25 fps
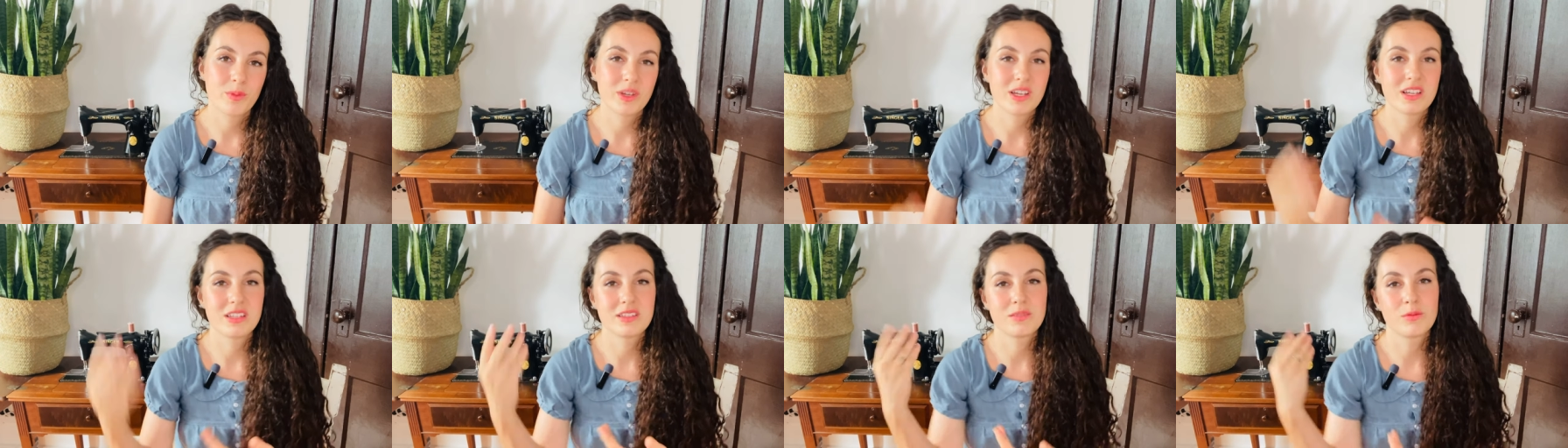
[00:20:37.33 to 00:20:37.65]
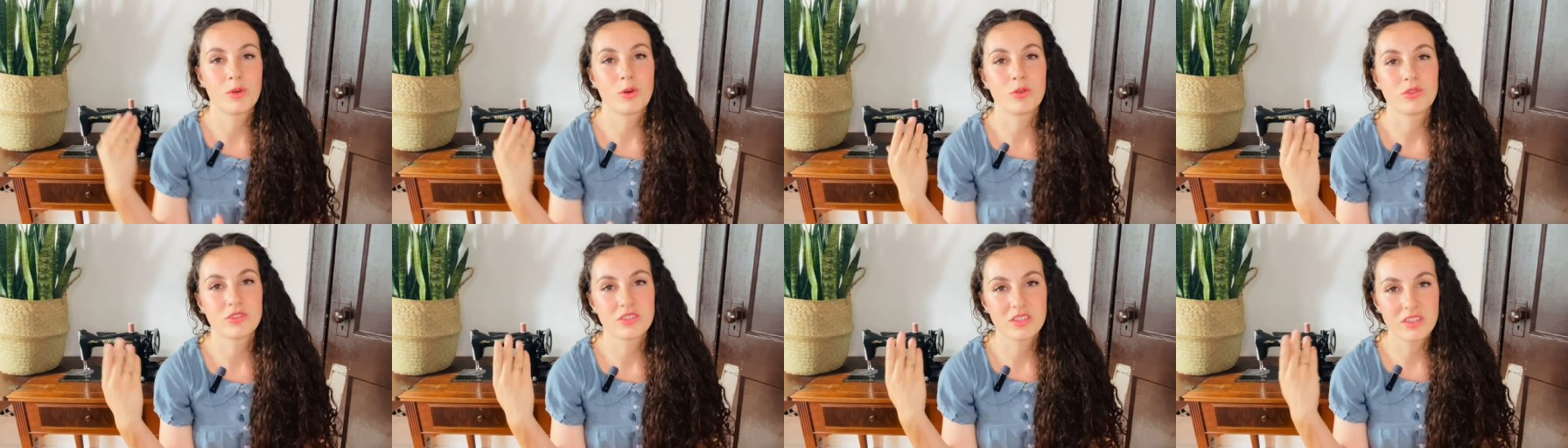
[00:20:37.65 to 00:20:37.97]
because
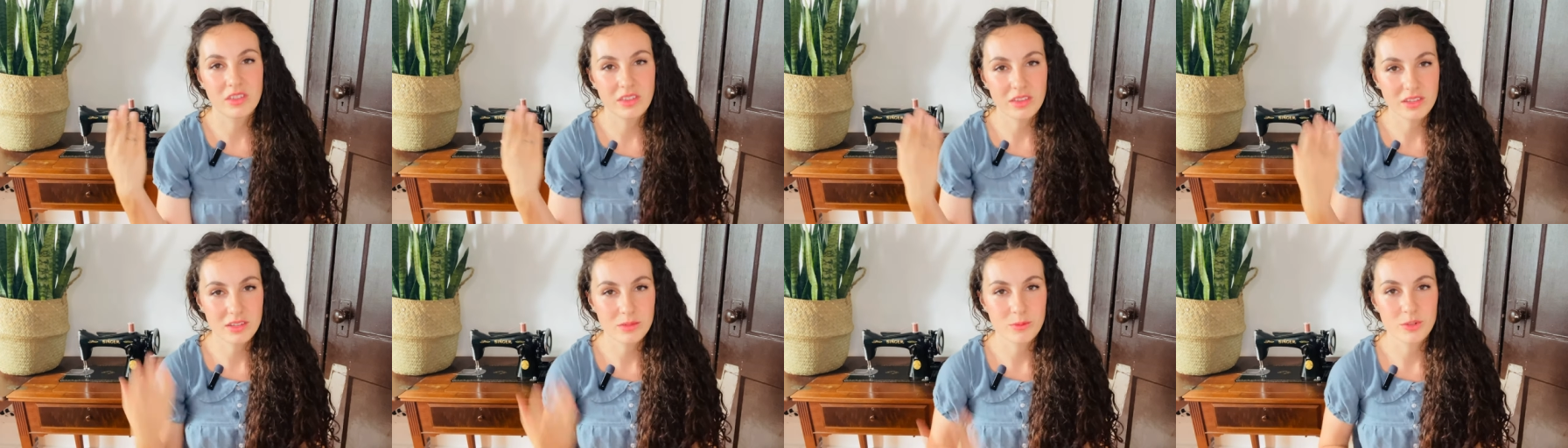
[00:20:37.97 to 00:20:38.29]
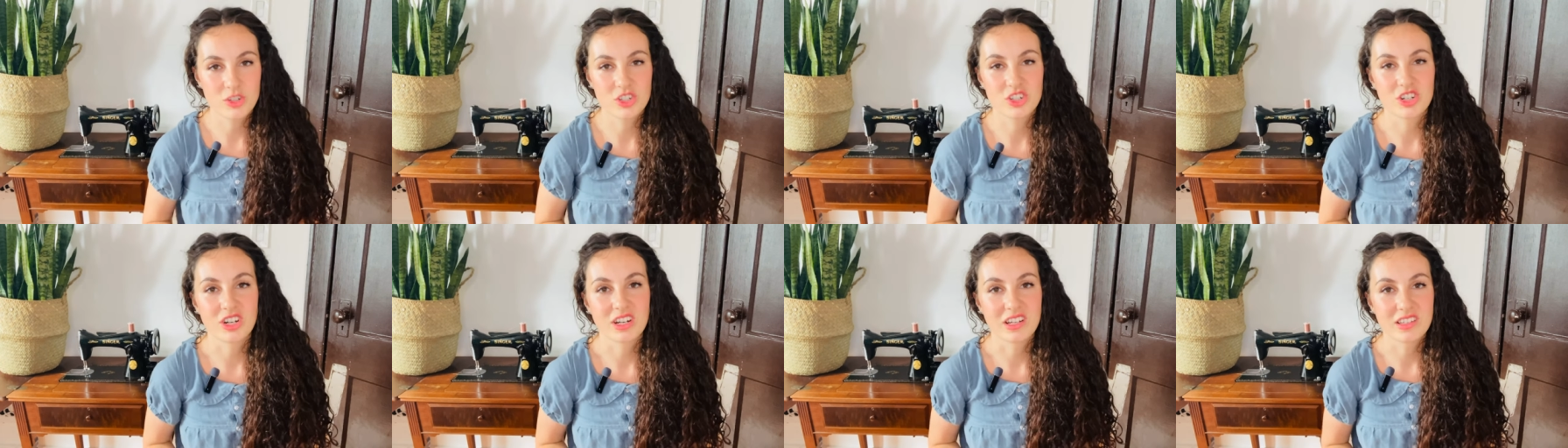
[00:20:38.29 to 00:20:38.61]
most of these
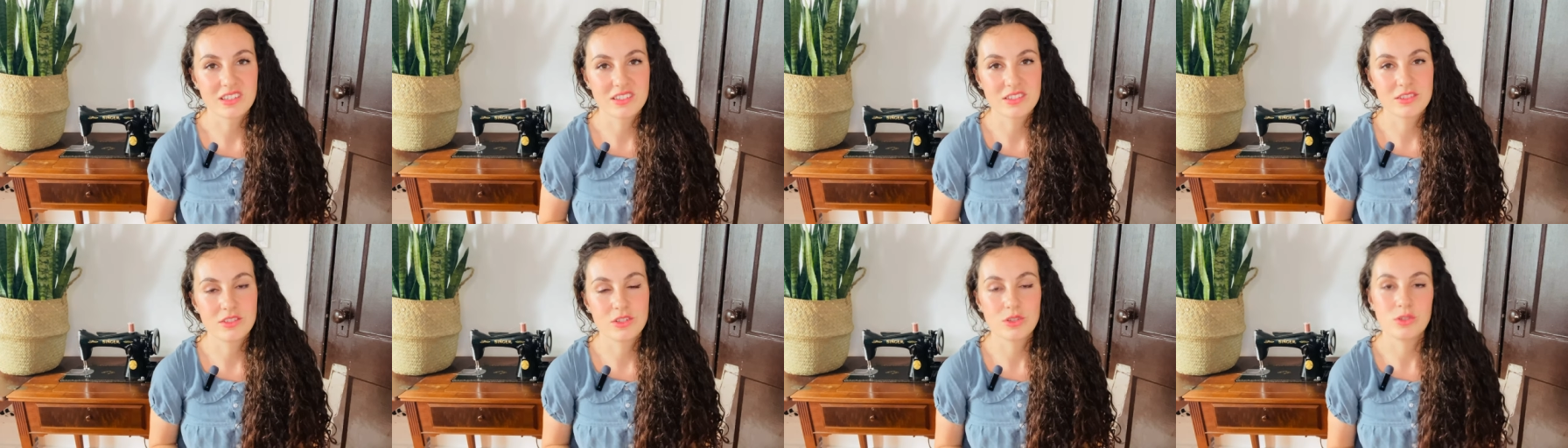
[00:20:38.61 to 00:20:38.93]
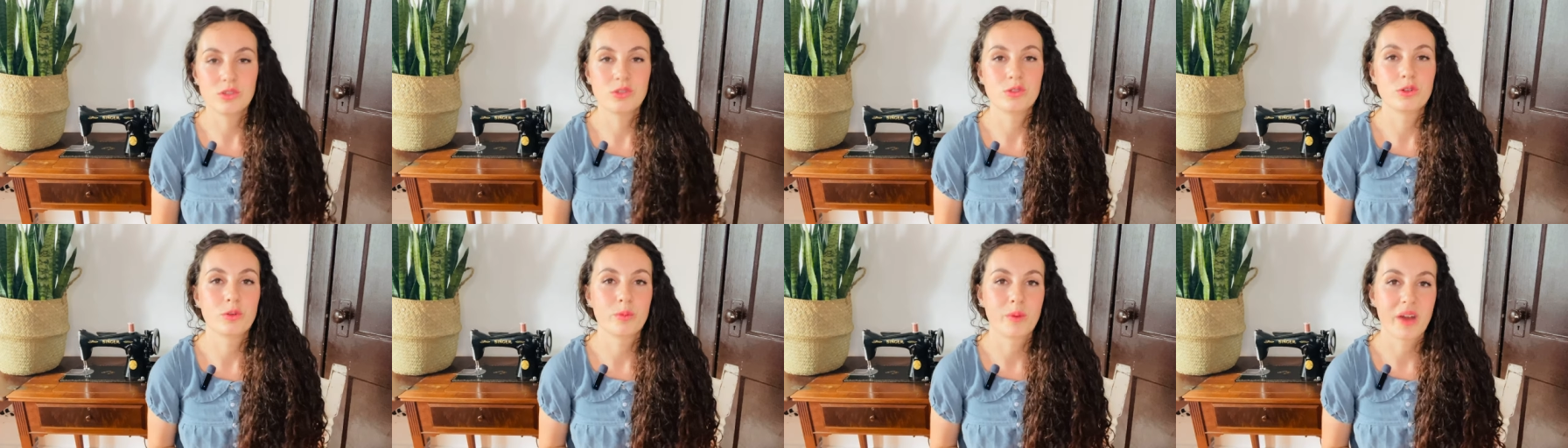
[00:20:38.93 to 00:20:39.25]
machines
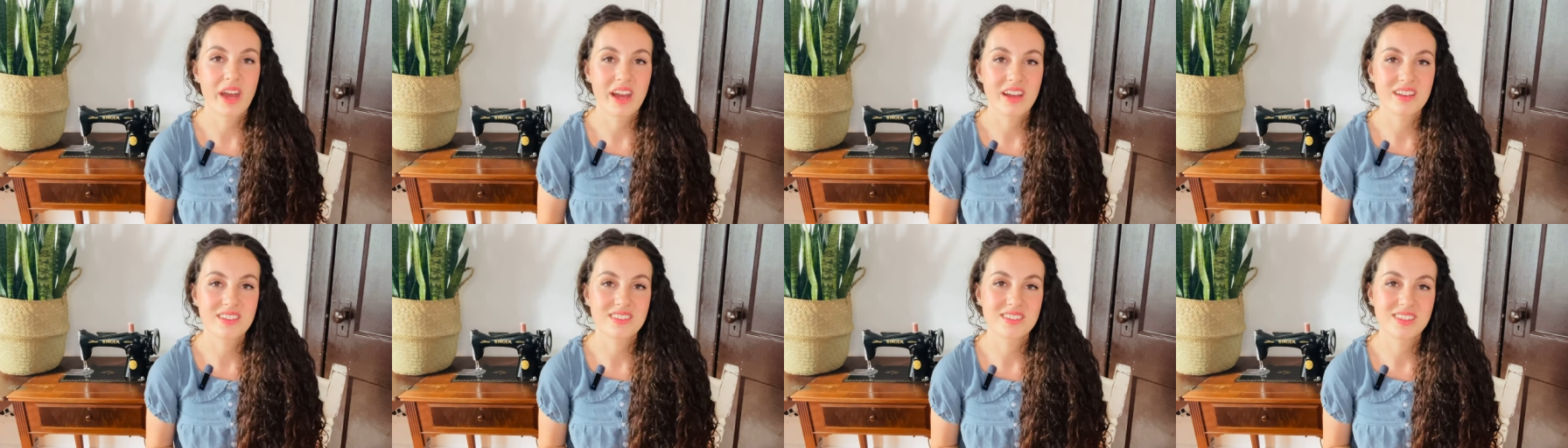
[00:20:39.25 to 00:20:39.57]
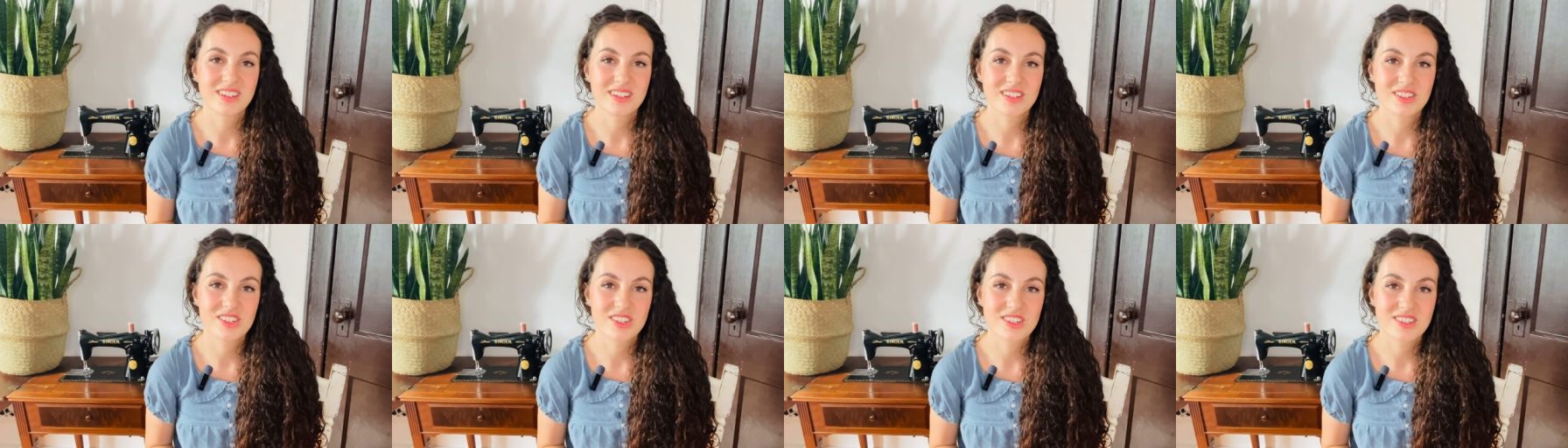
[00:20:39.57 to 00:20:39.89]
do do a
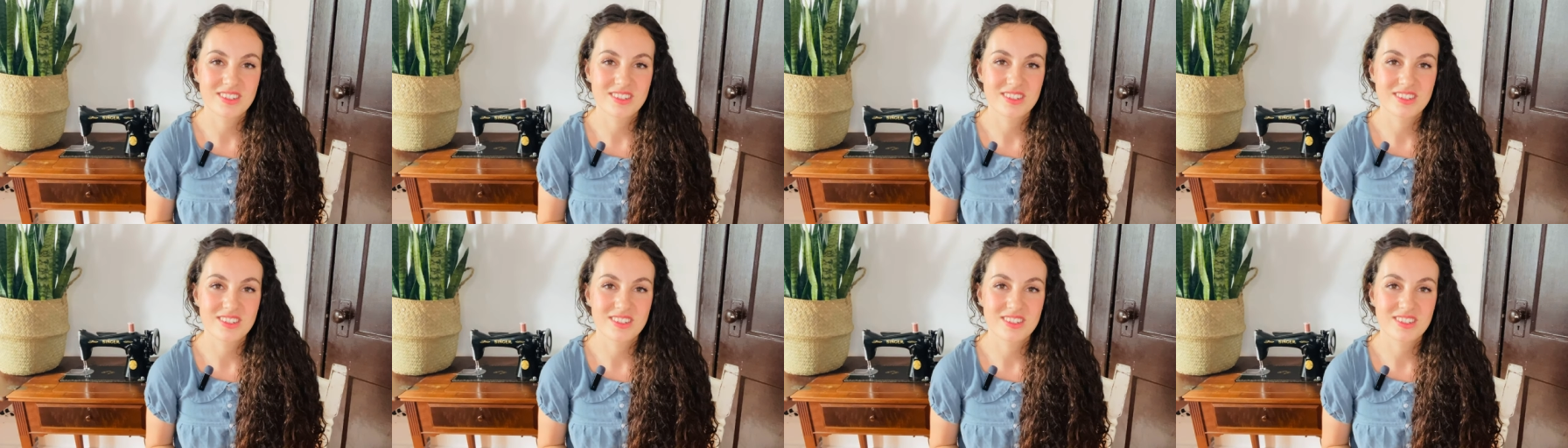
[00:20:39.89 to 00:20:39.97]
backstitch.